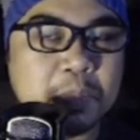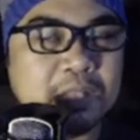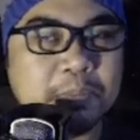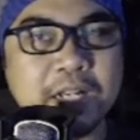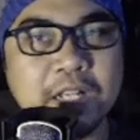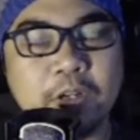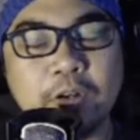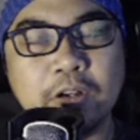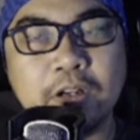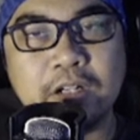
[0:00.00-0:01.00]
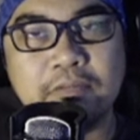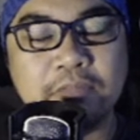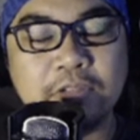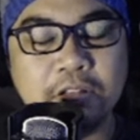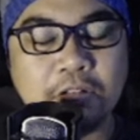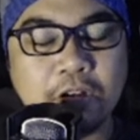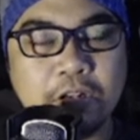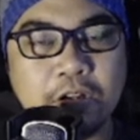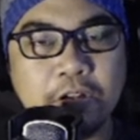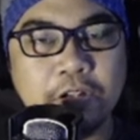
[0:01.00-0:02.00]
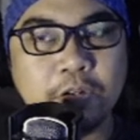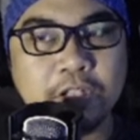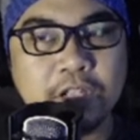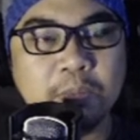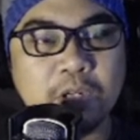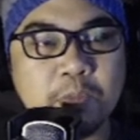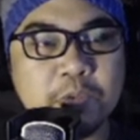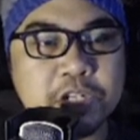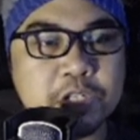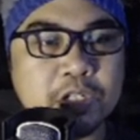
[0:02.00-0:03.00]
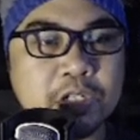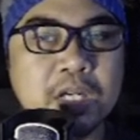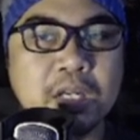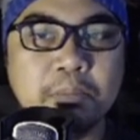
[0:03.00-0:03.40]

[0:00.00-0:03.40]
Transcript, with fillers: but depending on your team composition.